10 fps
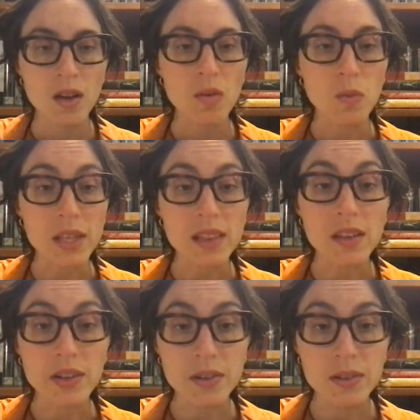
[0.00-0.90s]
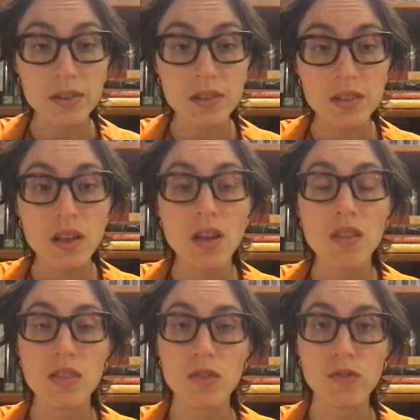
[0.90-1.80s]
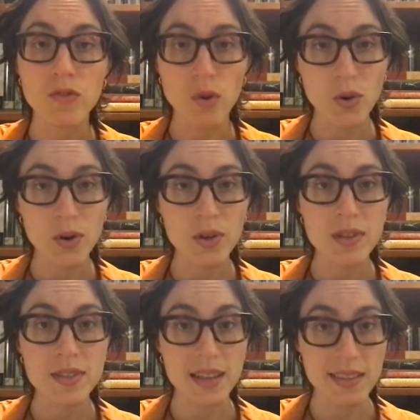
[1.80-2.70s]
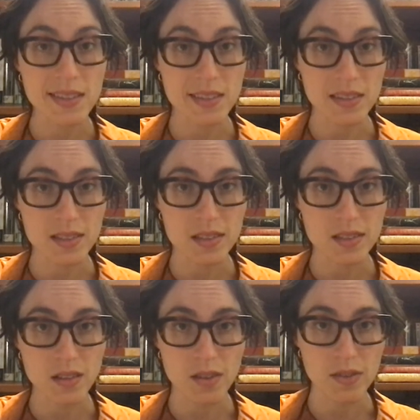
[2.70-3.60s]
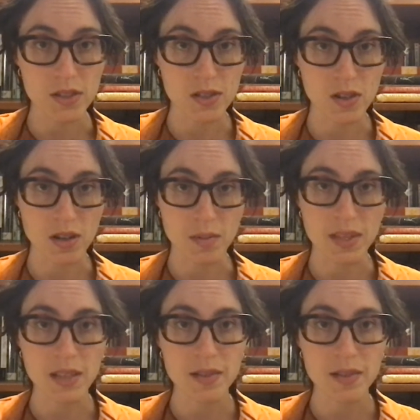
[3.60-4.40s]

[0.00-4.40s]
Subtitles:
We learned the four senses of autonomy